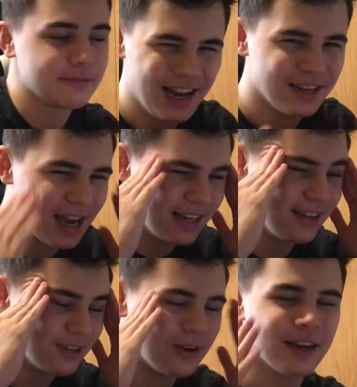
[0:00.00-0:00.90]
I, I
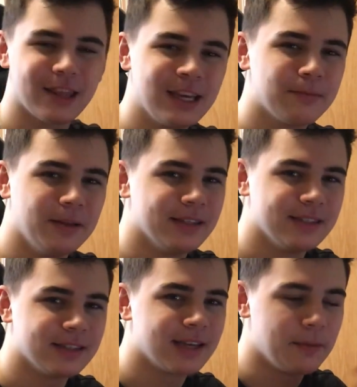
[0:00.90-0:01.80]
didn't know how to think about this
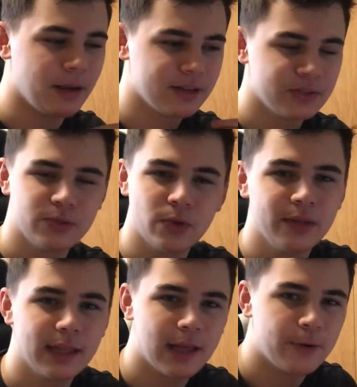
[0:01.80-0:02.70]
at the time because he was
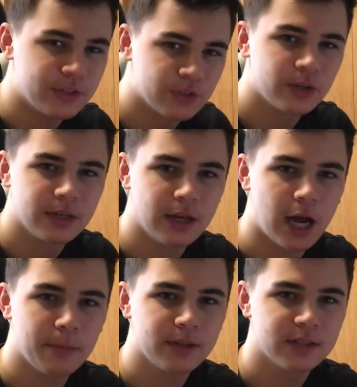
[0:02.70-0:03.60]
only allowing certain
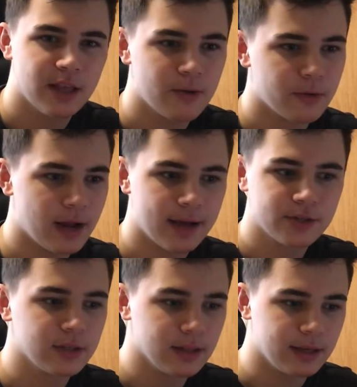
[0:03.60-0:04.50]
comments that were
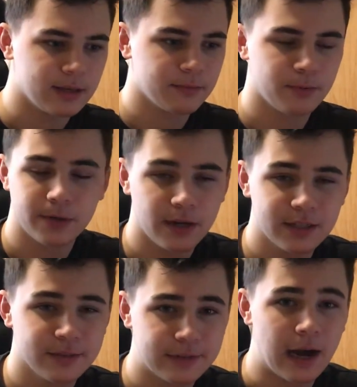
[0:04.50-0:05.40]
actually like
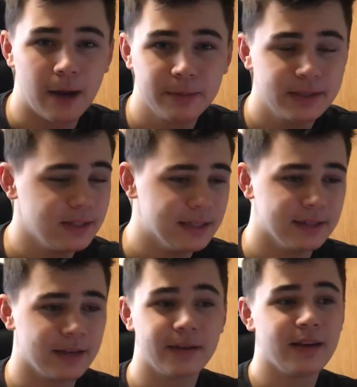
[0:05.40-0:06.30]
productive comments, and
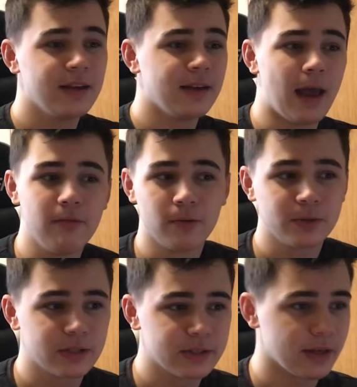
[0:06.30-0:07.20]
then everyone
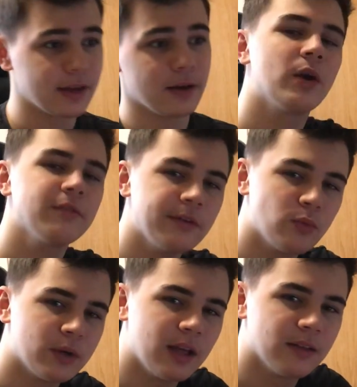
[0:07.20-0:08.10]
was just like, what if
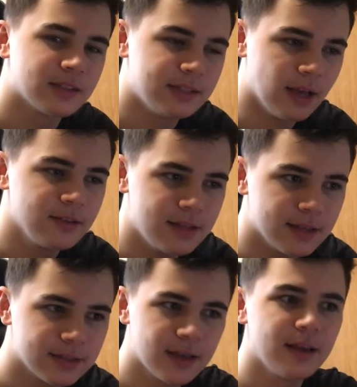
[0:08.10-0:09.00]
everyone else does
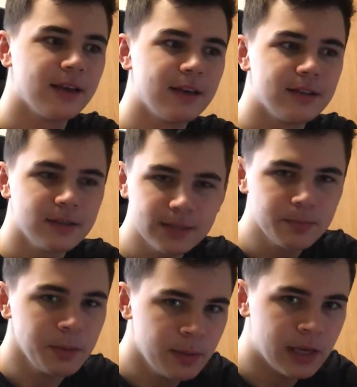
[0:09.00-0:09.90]
this? This could
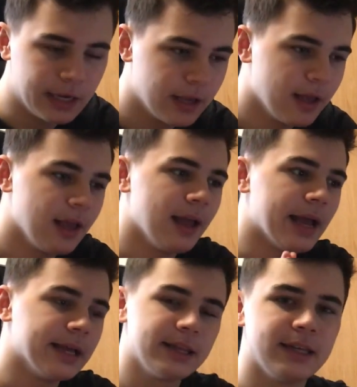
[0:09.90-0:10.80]
be big.
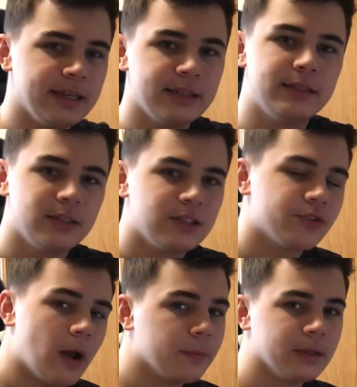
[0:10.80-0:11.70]
And then he
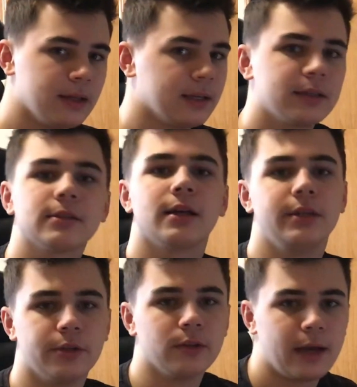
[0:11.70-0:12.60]
dropped it like a
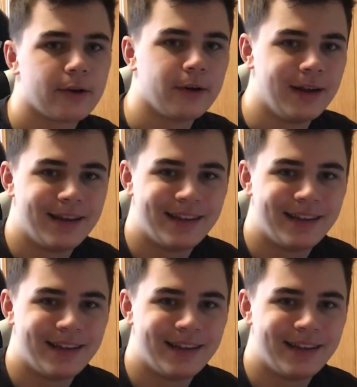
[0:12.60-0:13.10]
year later.